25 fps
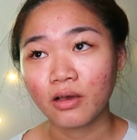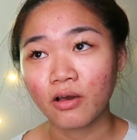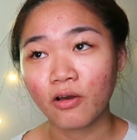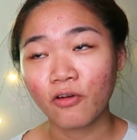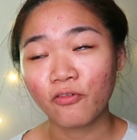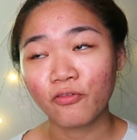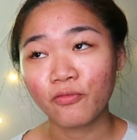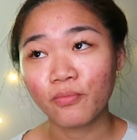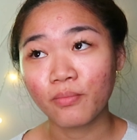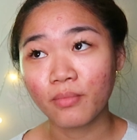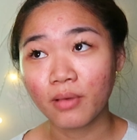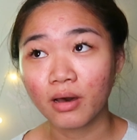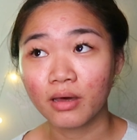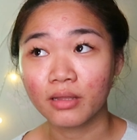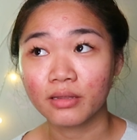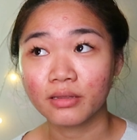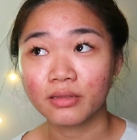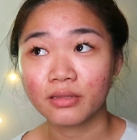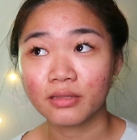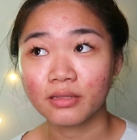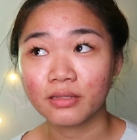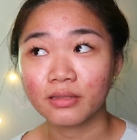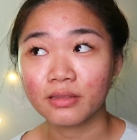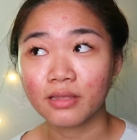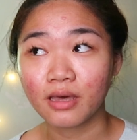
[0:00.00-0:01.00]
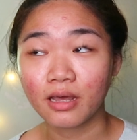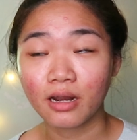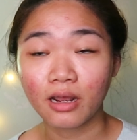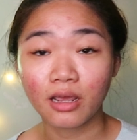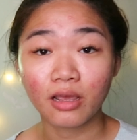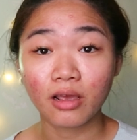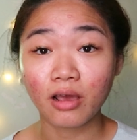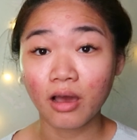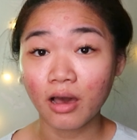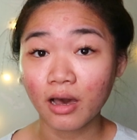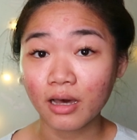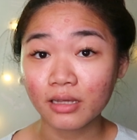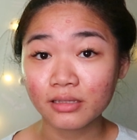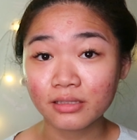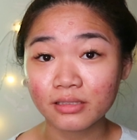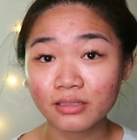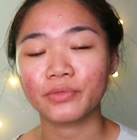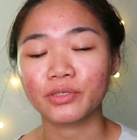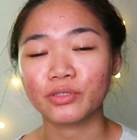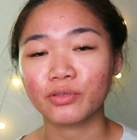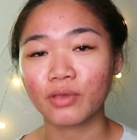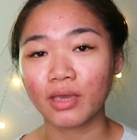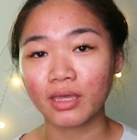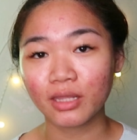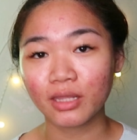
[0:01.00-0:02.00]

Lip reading: of month that I got. So